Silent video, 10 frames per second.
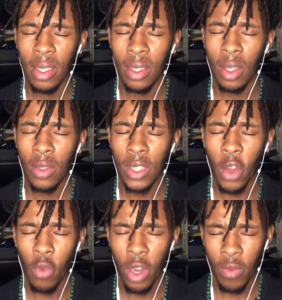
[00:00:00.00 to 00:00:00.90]
not to get
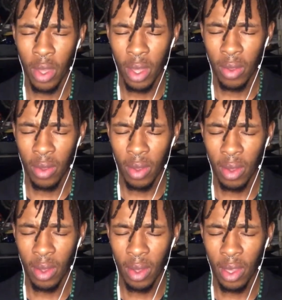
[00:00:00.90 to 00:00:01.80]
rid of it,
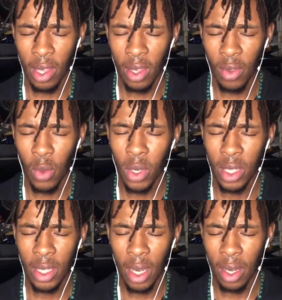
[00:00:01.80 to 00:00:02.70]
to
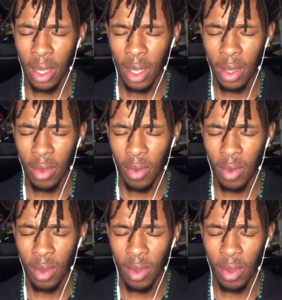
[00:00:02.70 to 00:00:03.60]
understand it,
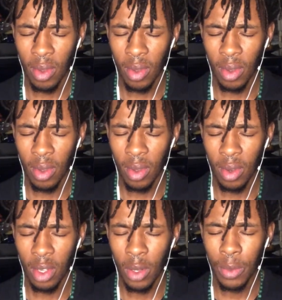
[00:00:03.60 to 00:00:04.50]

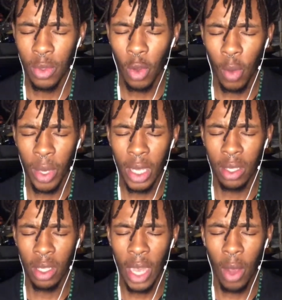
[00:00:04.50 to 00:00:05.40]
to absorb it
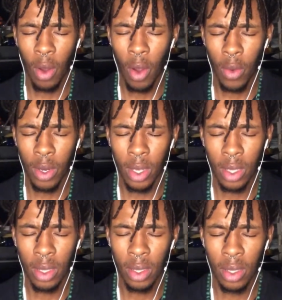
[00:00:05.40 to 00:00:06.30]
into our
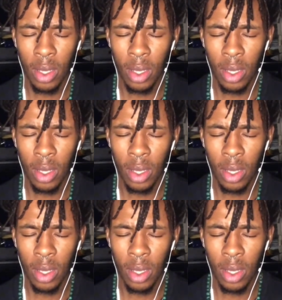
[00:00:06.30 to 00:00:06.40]
wholeness,